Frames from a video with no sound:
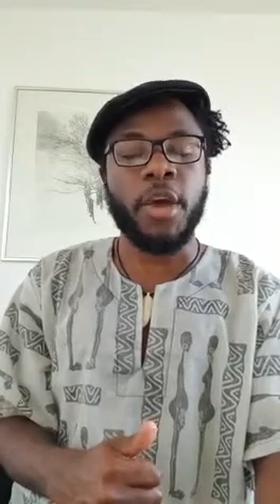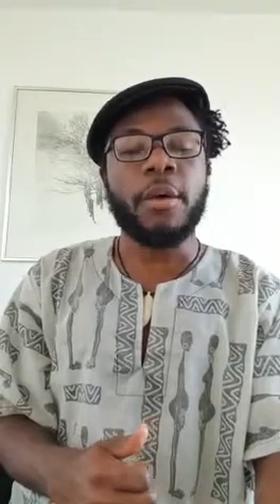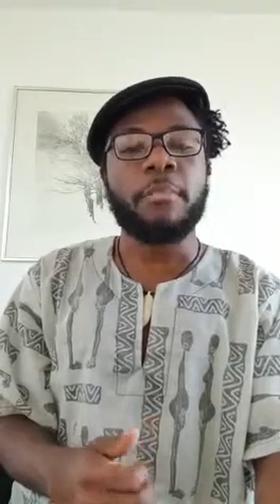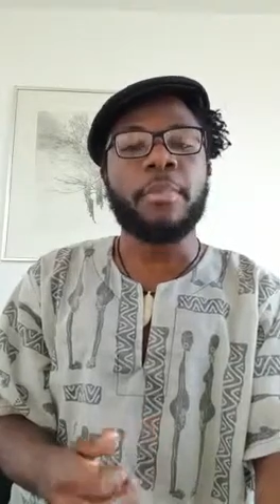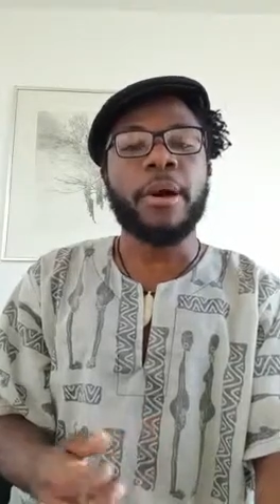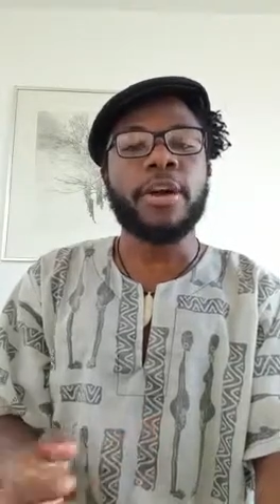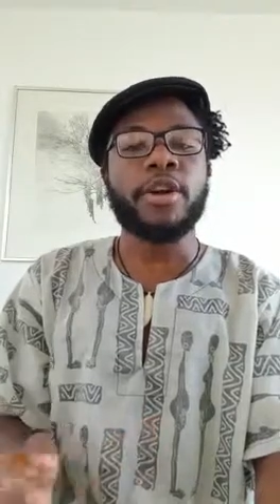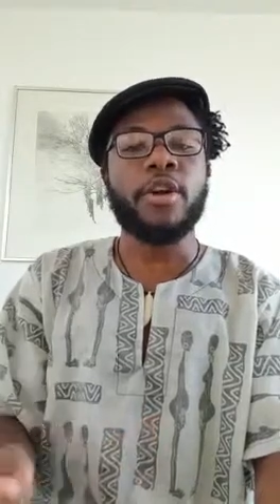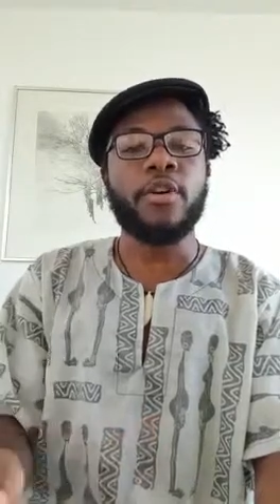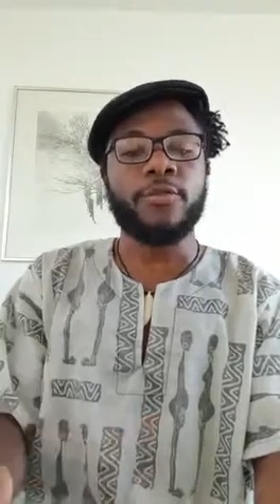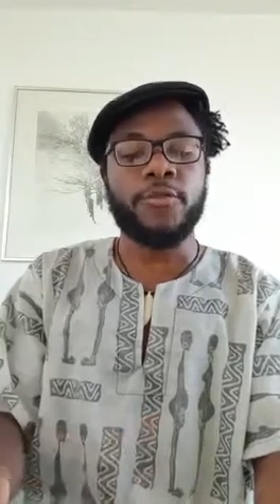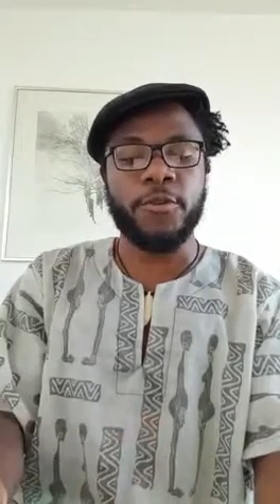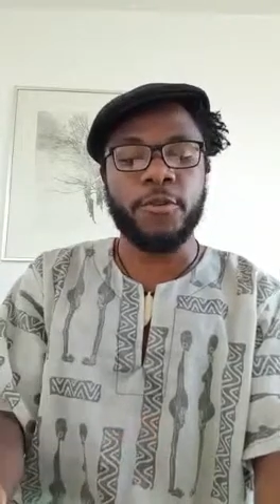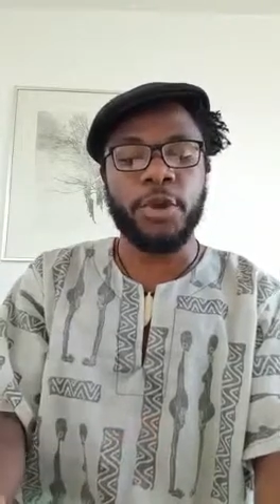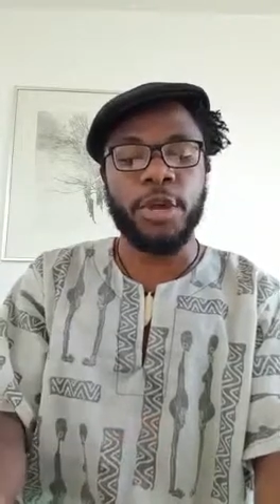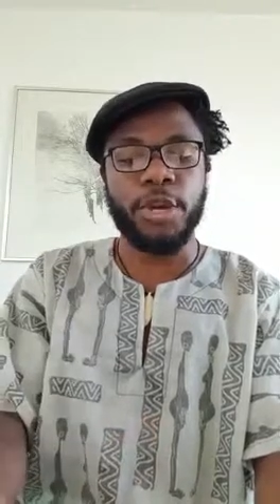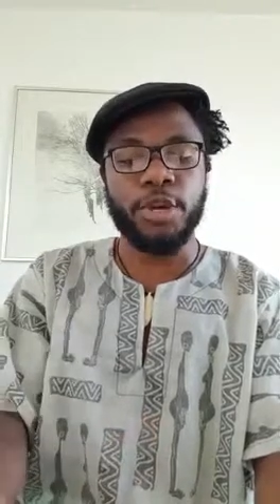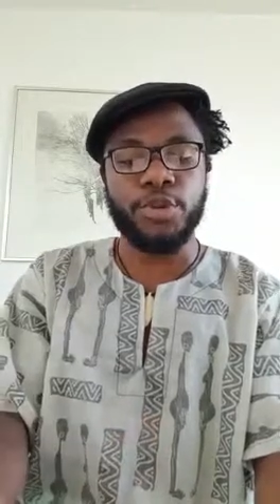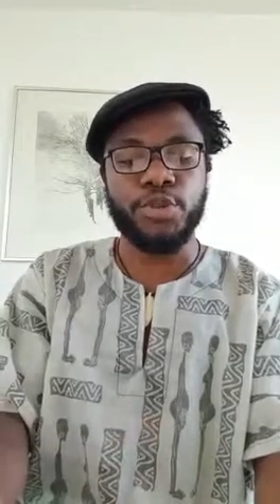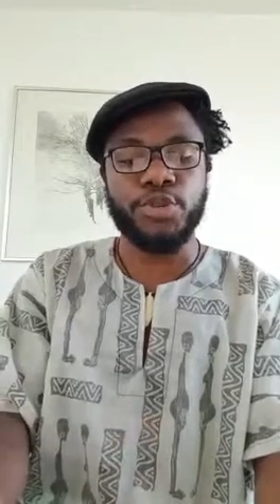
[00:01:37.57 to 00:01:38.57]
By
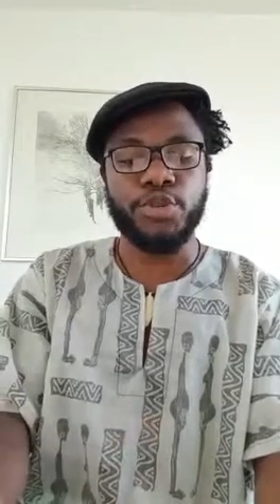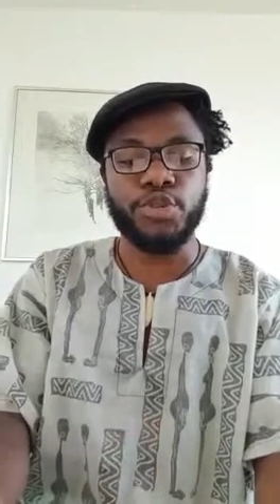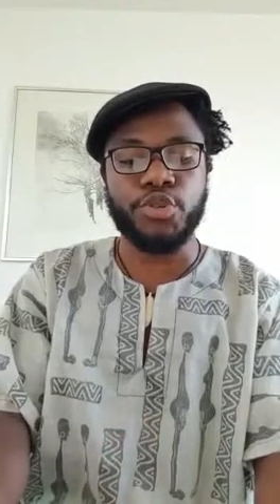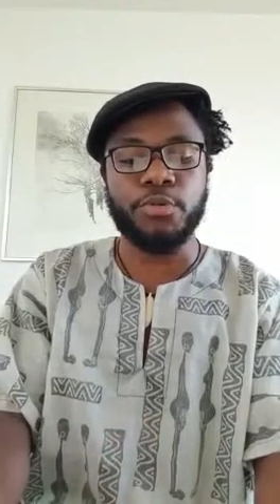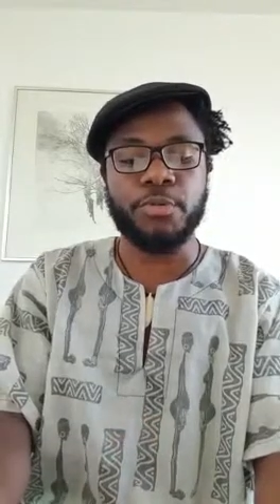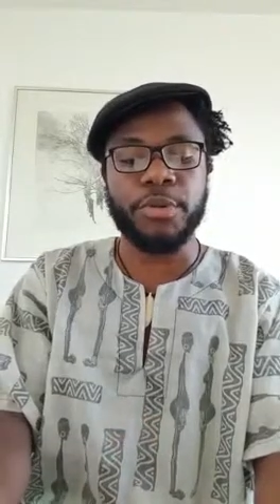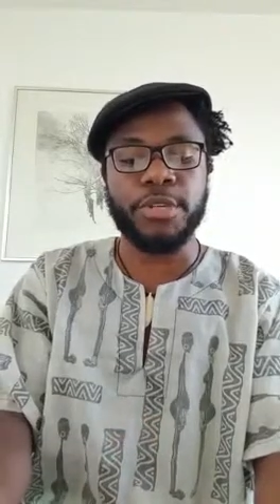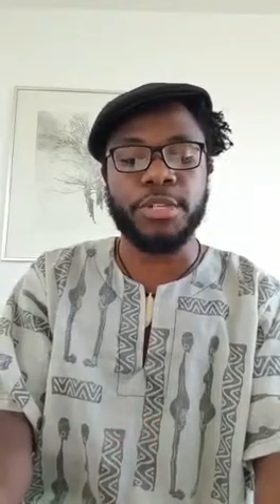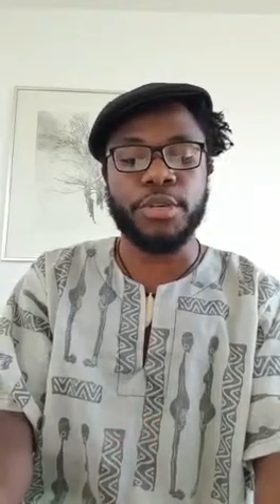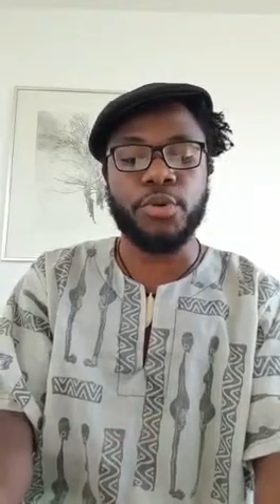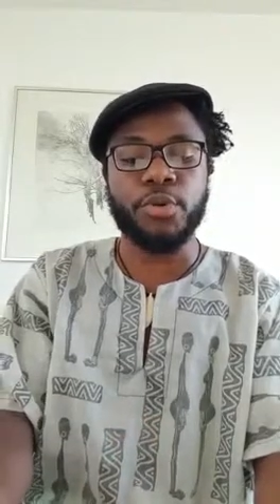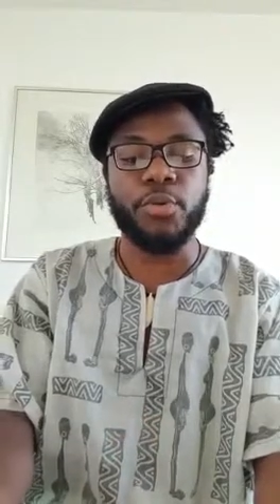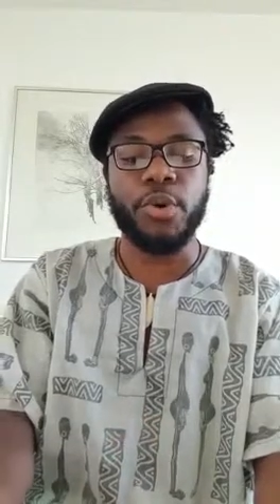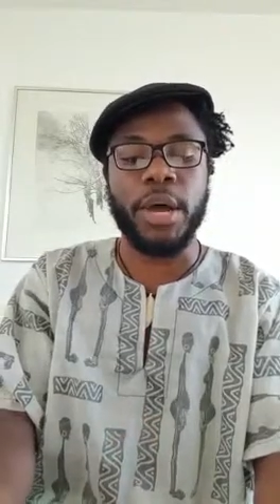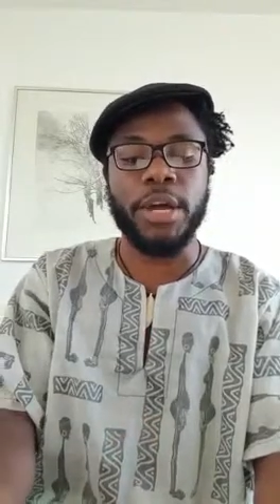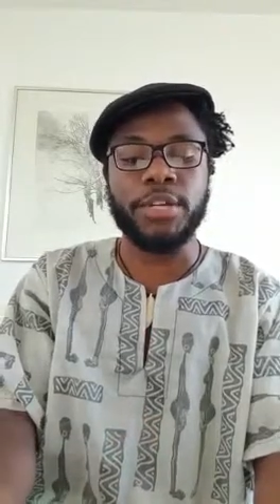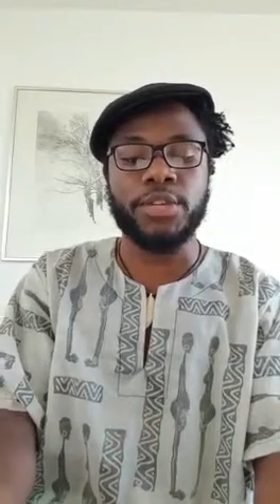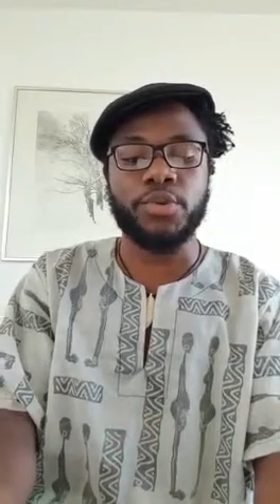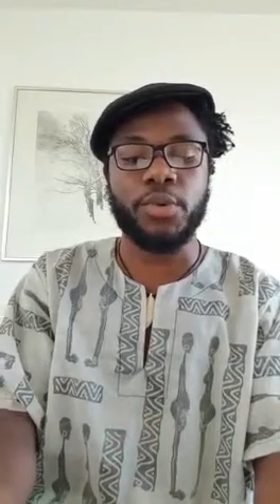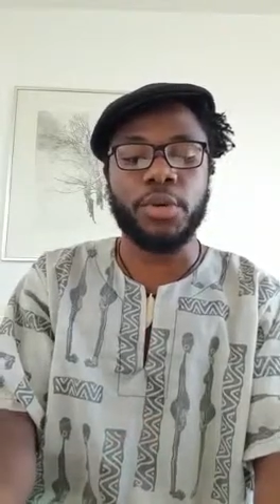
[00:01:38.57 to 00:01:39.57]
offering consumers a
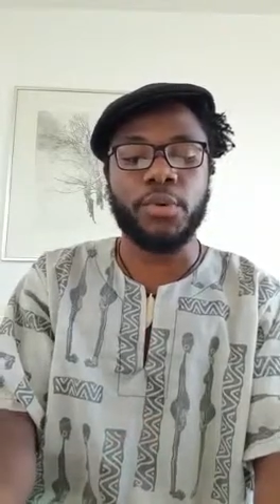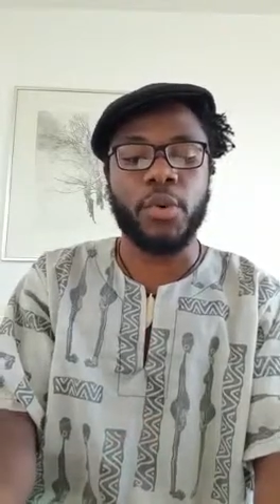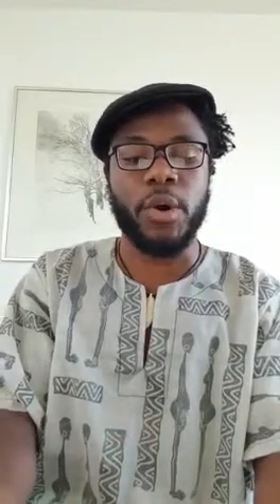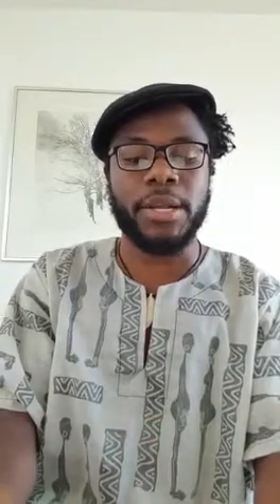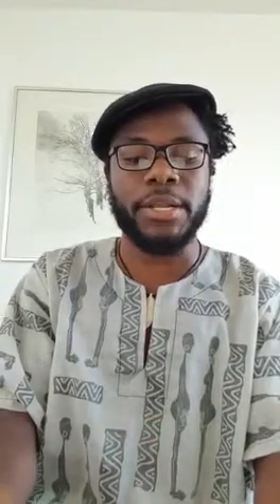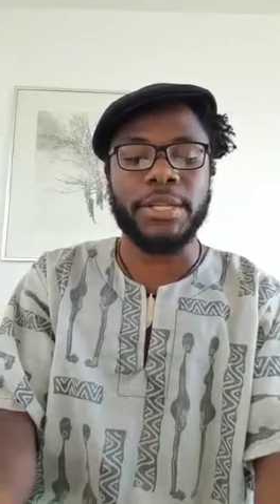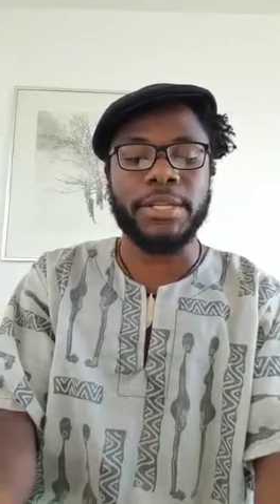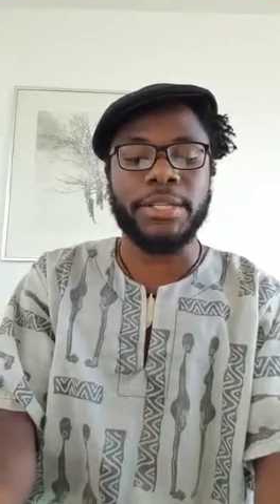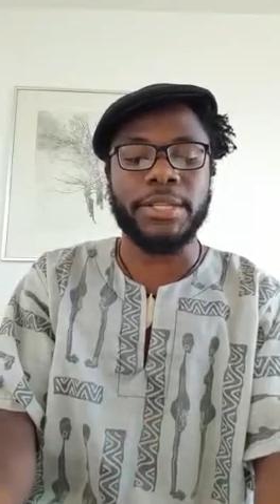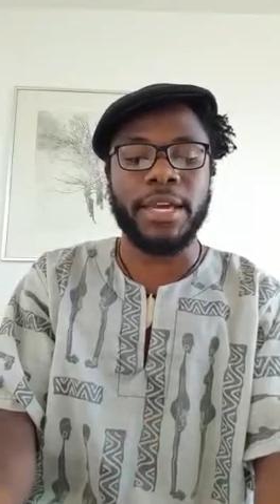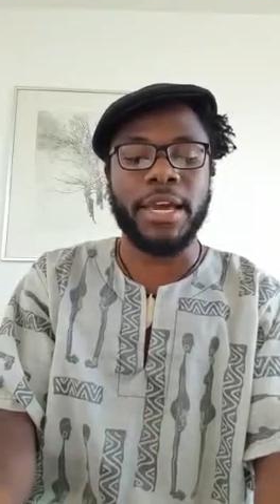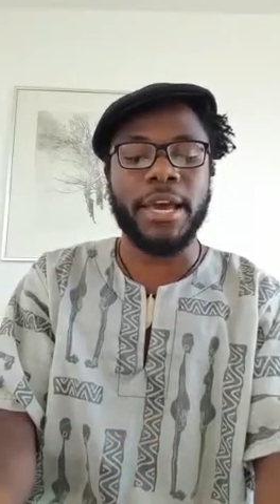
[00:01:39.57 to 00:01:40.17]
right to equality